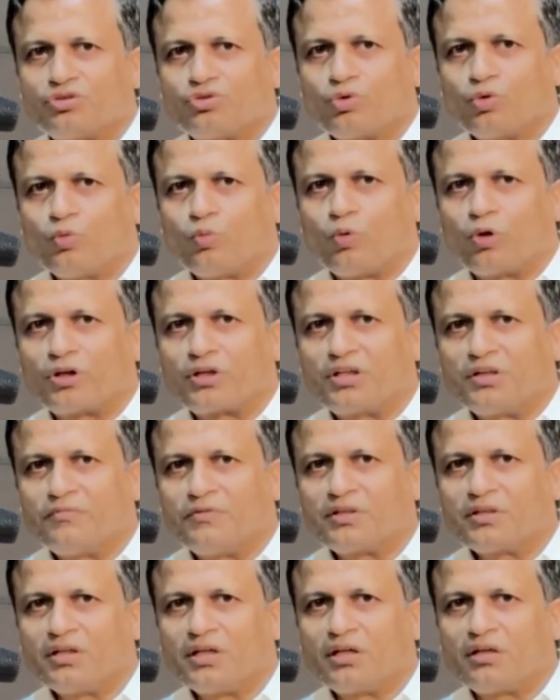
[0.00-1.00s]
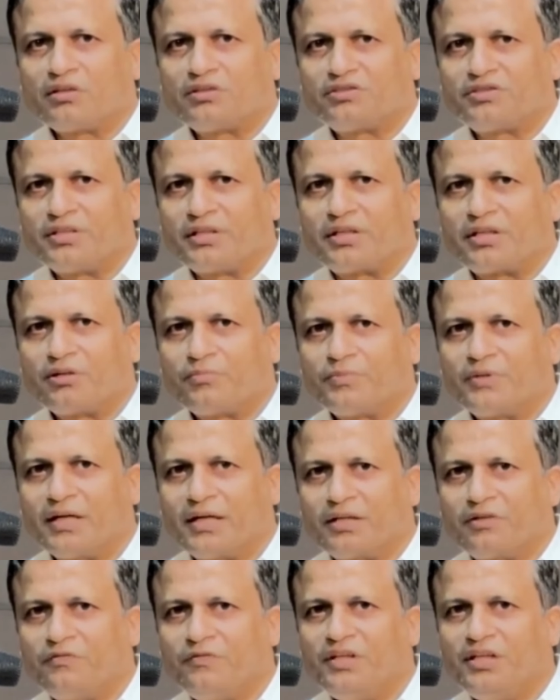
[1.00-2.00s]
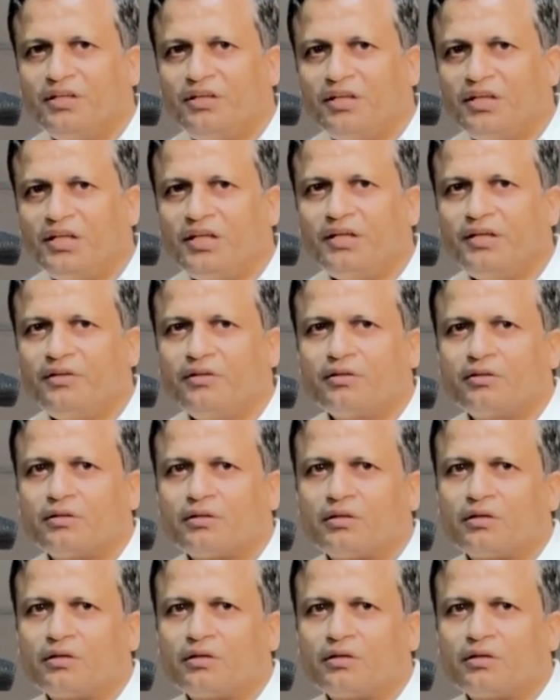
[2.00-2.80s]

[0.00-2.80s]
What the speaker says: So whatever the setup that we need